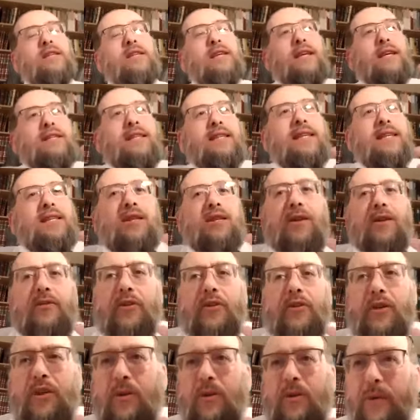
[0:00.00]
Is this not a
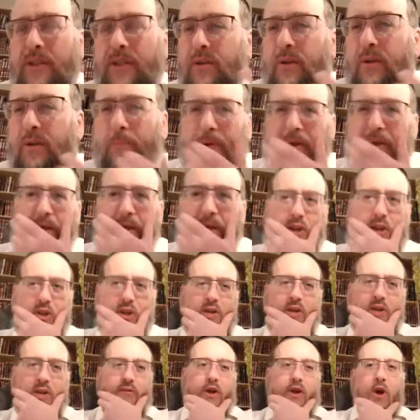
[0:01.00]
new interpretation
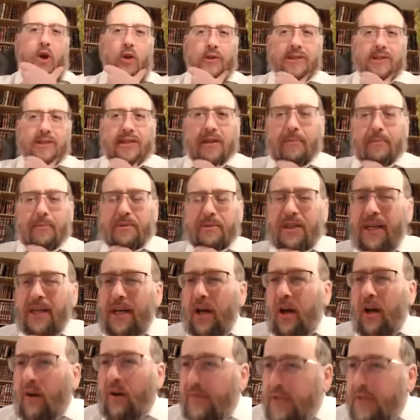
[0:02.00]
of the concept
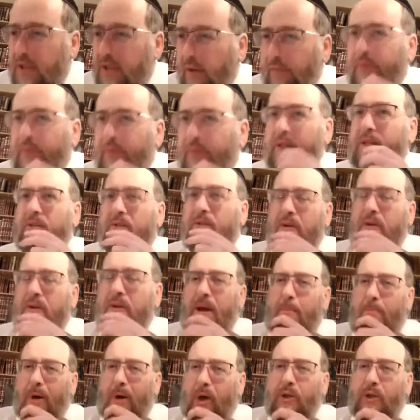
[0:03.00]
of Sofik
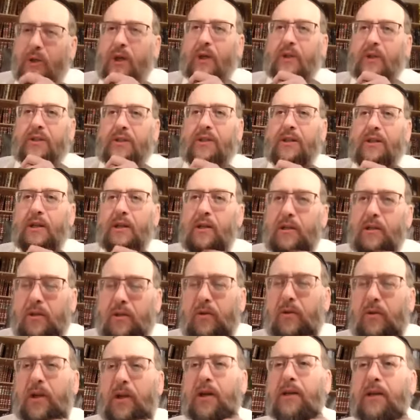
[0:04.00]
Derabanan
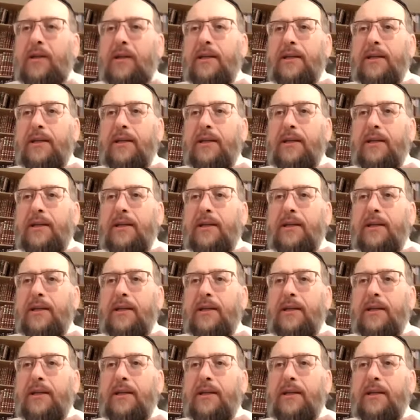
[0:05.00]
Lekula,